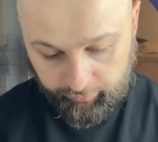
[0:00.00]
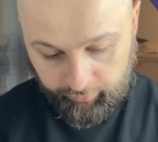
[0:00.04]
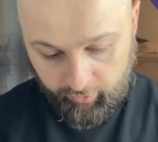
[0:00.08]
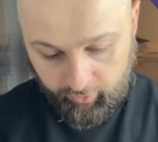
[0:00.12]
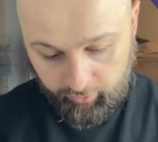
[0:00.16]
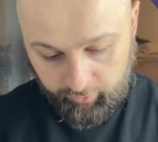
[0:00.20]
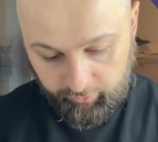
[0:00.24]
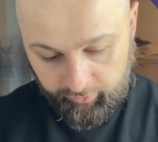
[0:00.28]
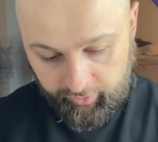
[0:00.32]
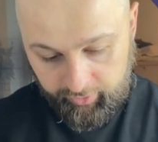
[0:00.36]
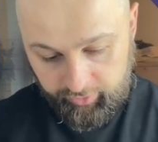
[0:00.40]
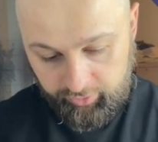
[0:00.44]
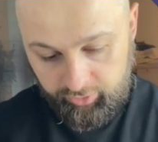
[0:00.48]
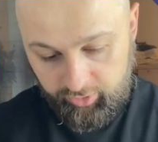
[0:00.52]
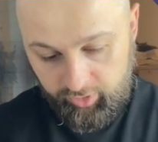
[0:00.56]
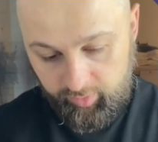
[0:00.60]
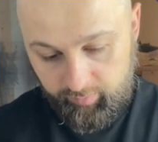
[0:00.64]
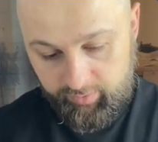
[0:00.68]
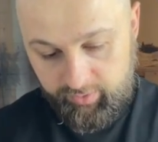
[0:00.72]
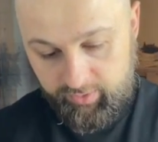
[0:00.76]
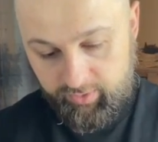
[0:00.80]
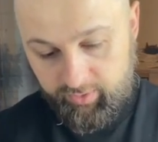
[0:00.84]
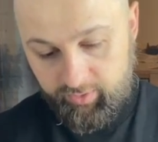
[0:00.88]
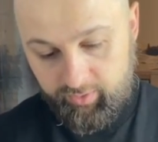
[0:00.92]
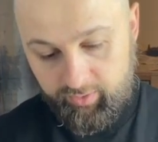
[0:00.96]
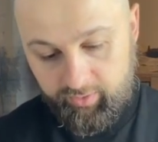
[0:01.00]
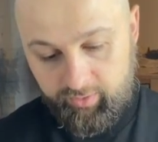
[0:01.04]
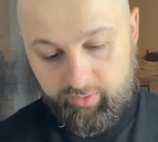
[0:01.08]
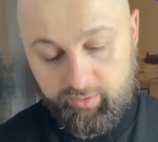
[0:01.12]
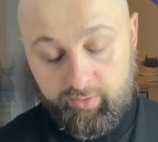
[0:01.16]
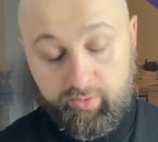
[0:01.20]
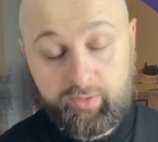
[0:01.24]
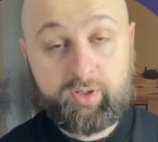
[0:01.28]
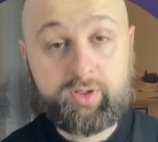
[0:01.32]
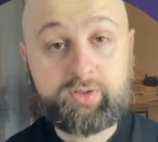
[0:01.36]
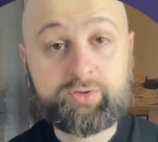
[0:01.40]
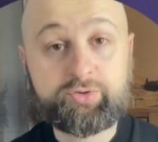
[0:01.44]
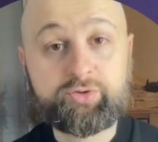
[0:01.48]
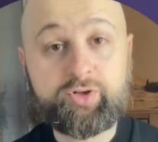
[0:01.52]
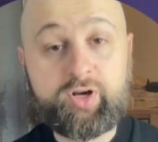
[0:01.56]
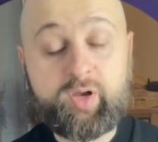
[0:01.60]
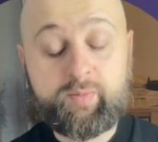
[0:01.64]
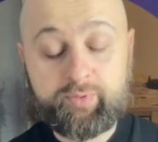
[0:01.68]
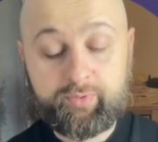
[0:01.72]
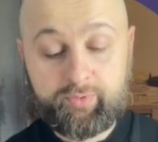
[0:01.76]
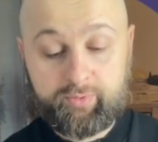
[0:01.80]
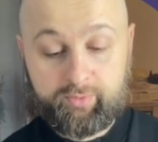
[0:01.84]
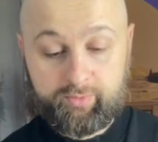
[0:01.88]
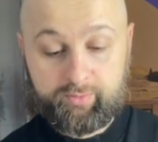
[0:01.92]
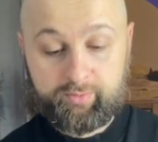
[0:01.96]
Procreate Dreams, and
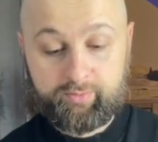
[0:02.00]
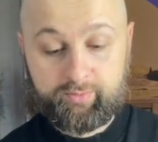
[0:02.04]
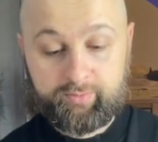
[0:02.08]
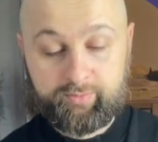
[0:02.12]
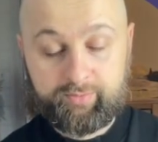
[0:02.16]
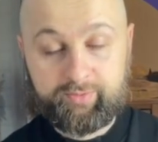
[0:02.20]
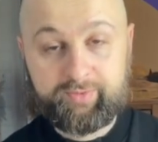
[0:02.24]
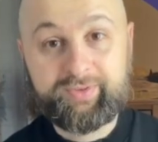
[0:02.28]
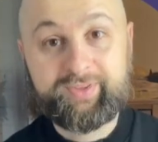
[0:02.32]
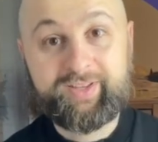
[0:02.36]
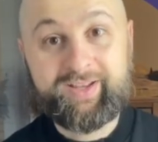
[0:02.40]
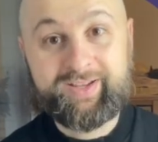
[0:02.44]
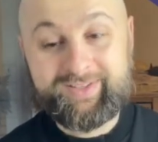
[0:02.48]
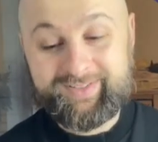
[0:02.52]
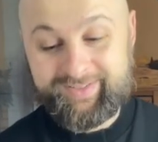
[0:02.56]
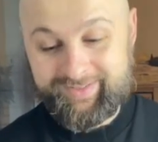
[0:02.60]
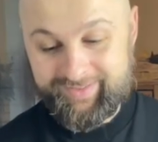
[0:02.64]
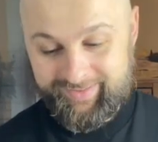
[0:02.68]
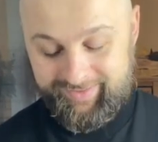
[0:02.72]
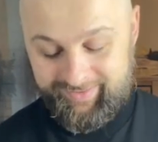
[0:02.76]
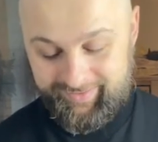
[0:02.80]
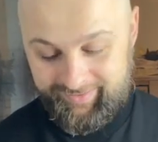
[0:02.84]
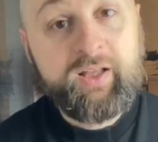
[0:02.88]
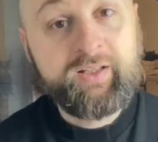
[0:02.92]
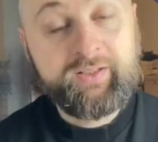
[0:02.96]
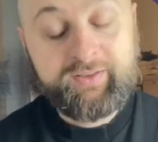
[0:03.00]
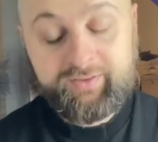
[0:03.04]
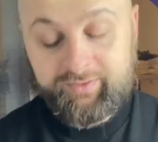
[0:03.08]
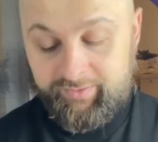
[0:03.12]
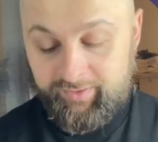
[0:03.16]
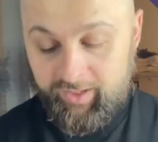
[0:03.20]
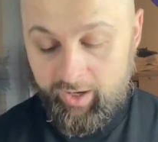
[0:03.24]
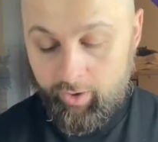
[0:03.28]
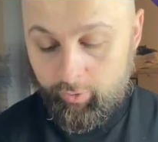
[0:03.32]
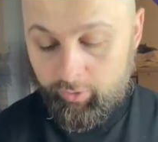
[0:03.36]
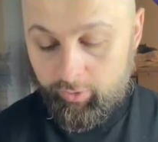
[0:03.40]
drop. Nice. Now